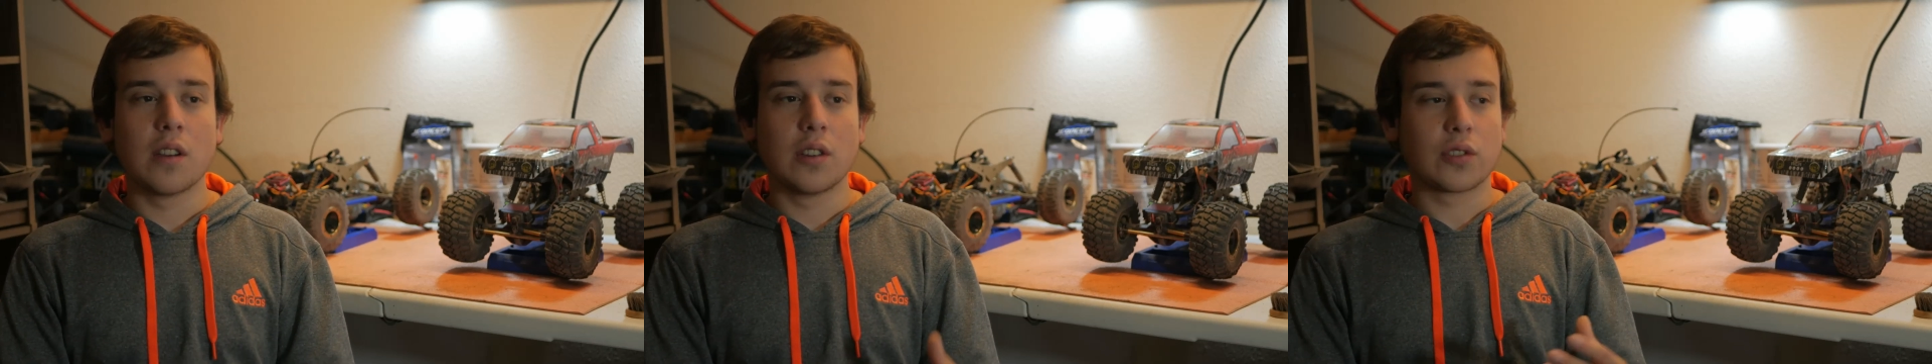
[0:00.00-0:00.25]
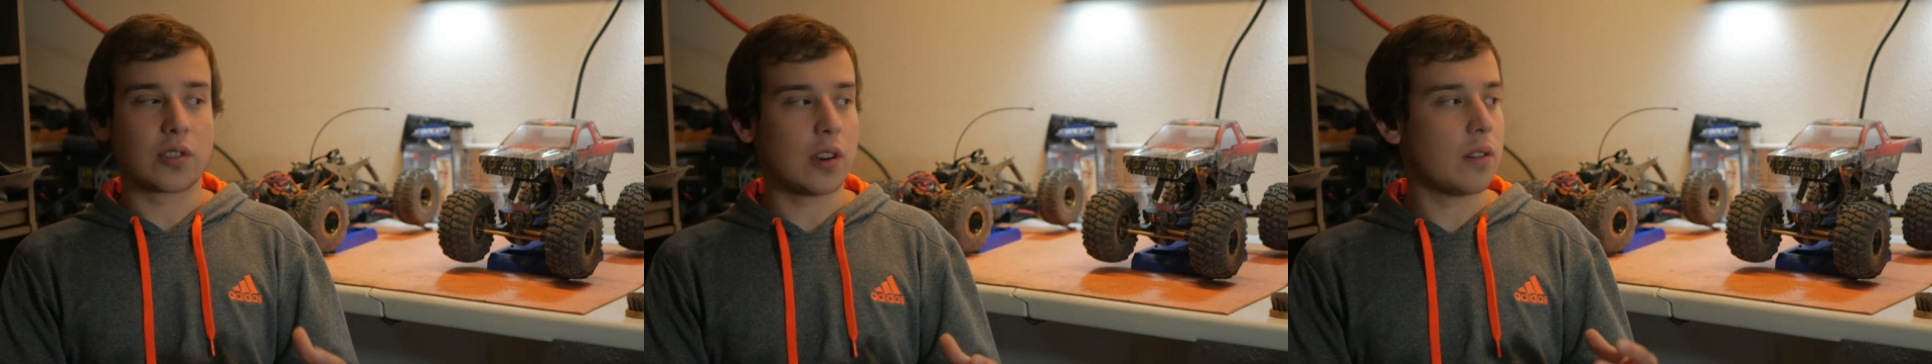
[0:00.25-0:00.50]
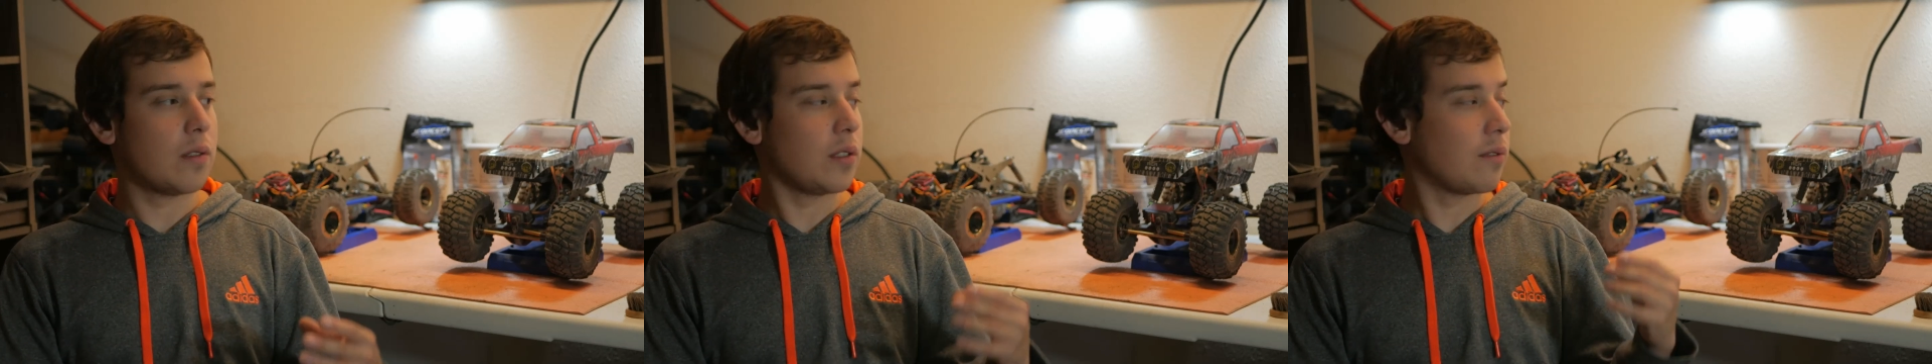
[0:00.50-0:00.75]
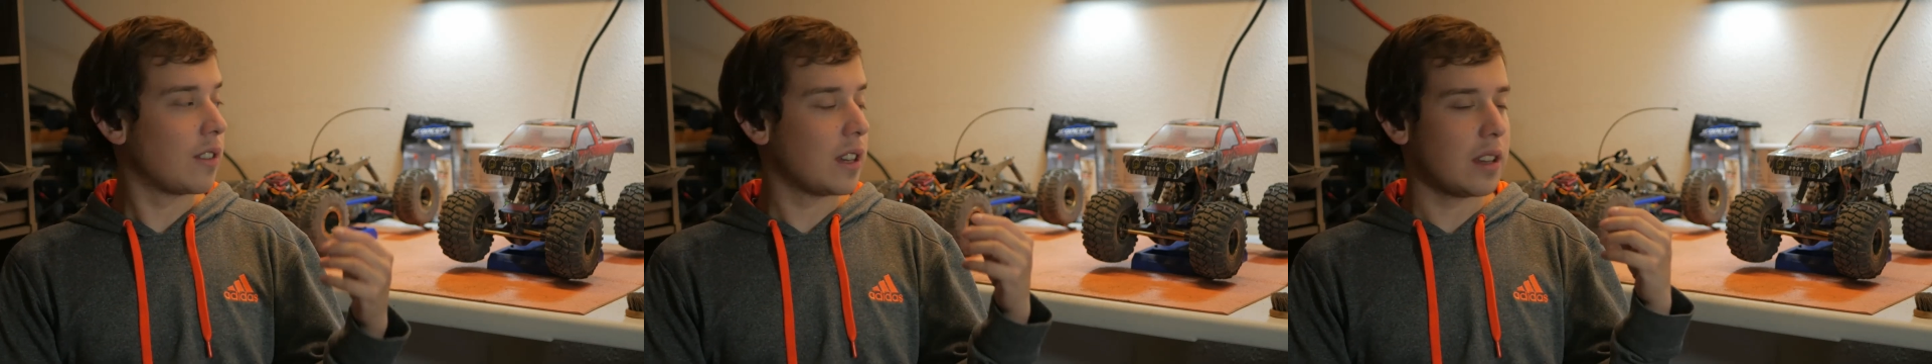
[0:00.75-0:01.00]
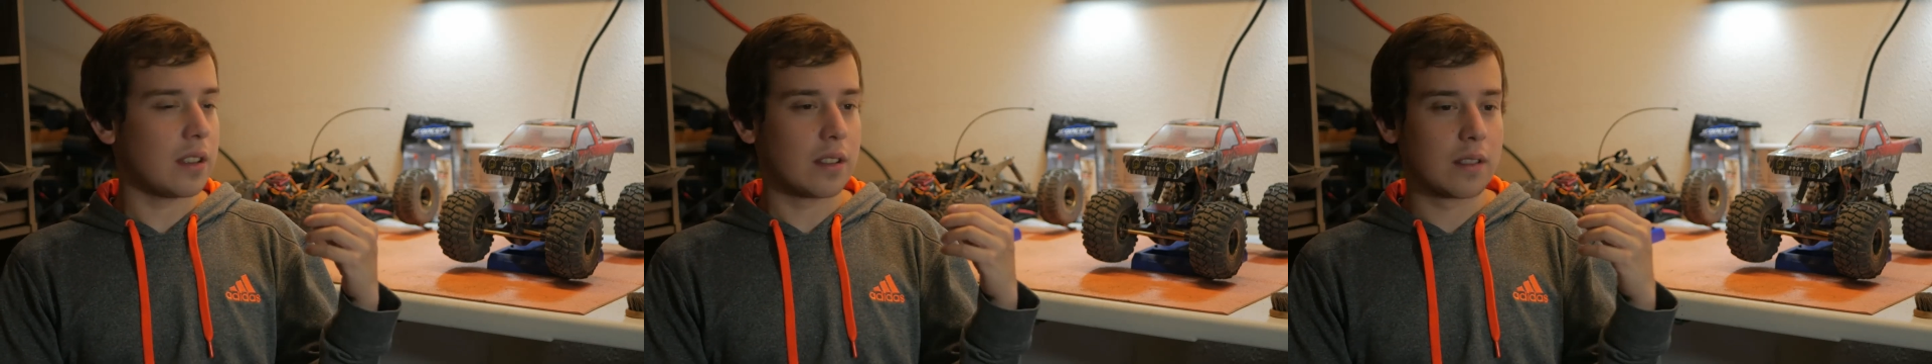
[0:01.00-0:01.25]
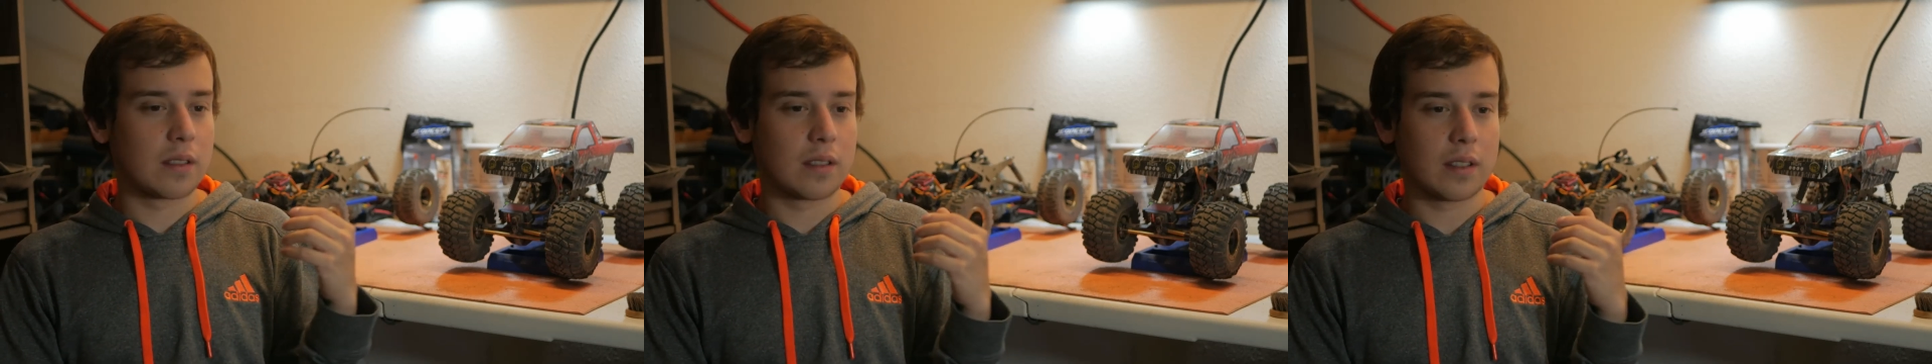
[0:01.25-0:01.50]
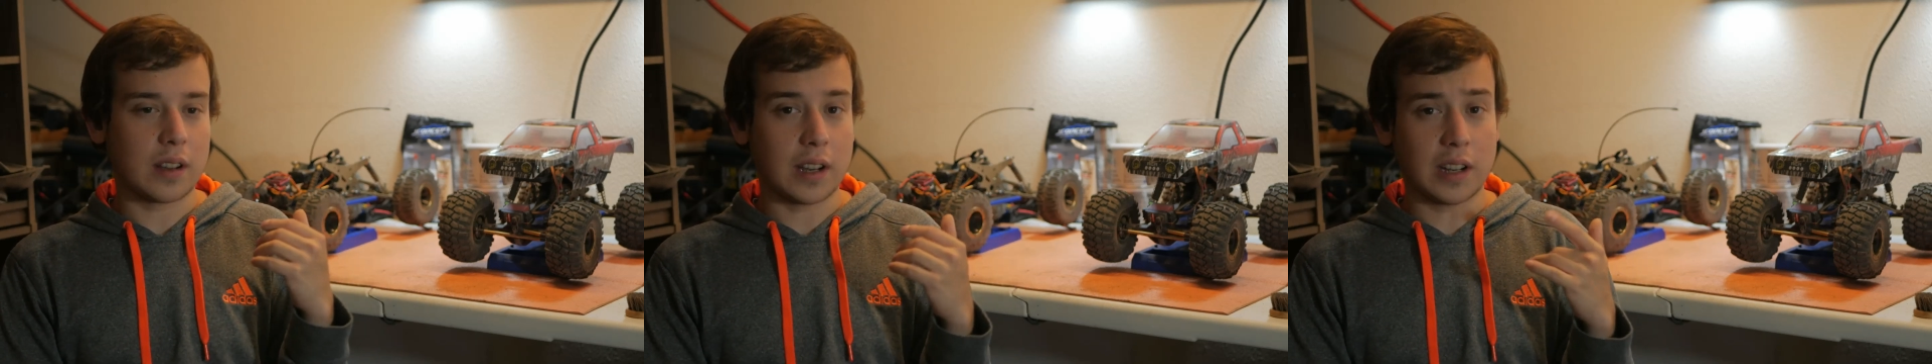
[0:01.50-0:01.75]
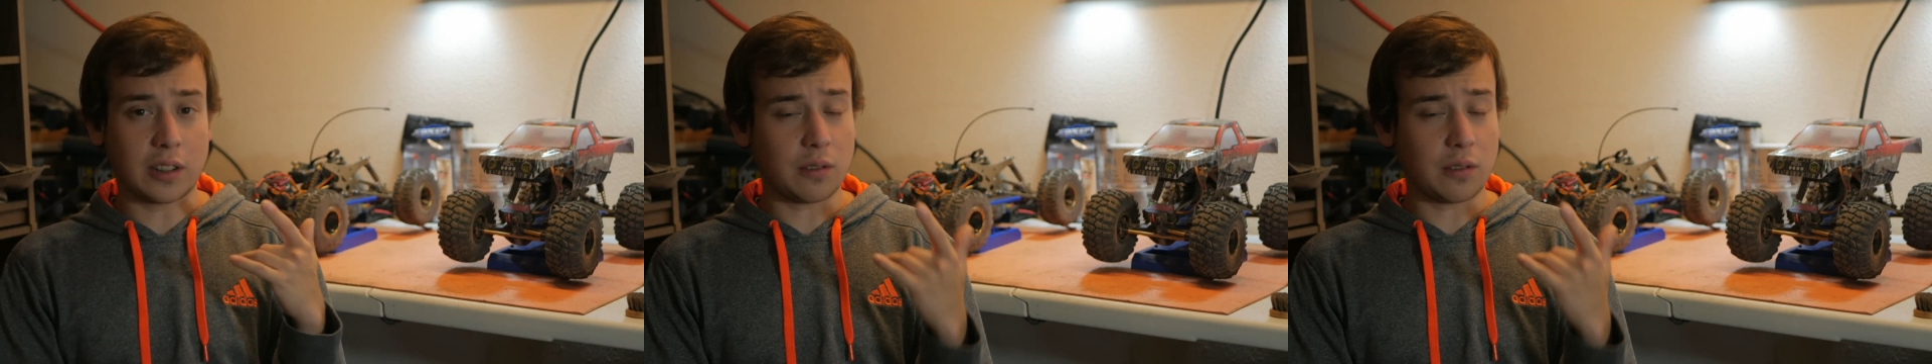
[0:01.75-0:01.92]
So you get a